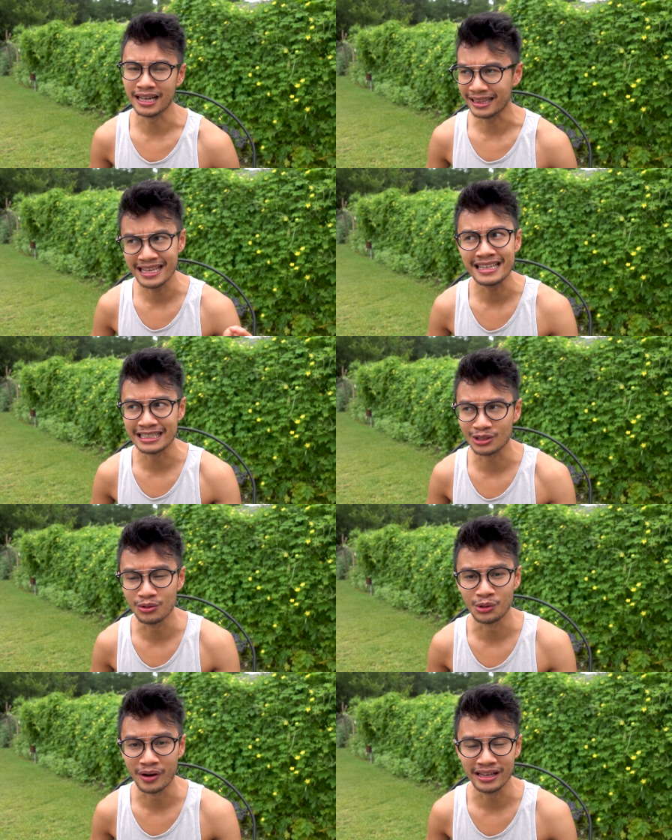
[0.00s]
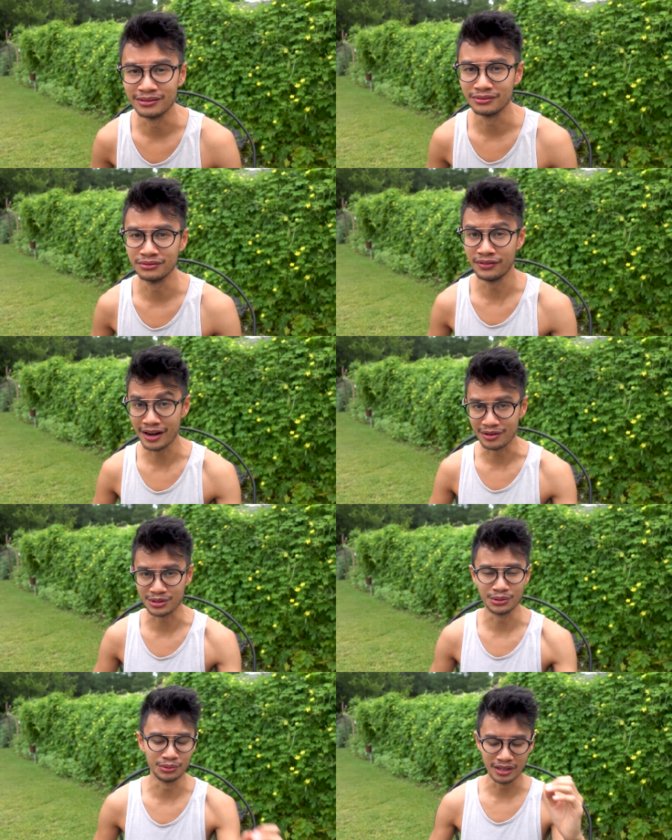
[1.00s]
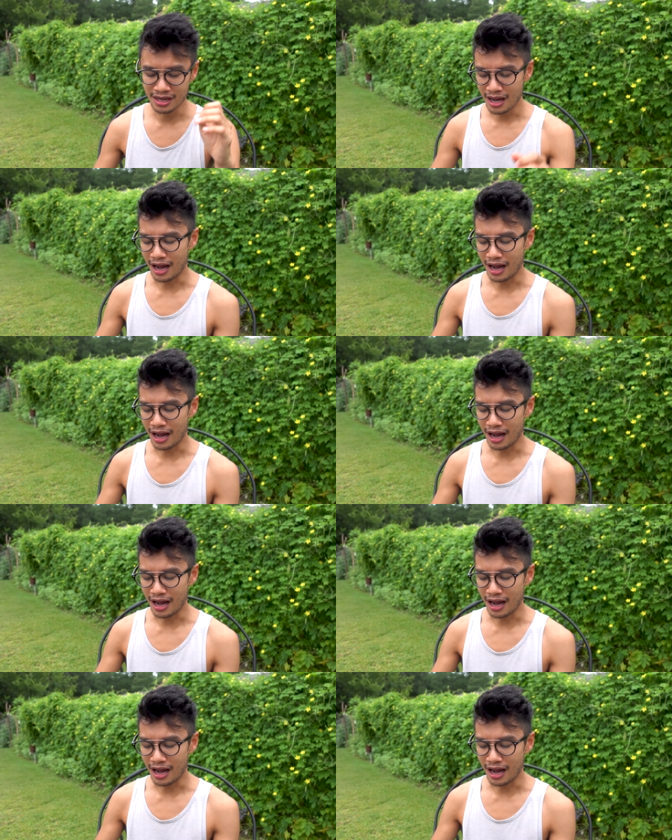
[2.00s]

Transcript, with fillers: I think it's going to rain very soon.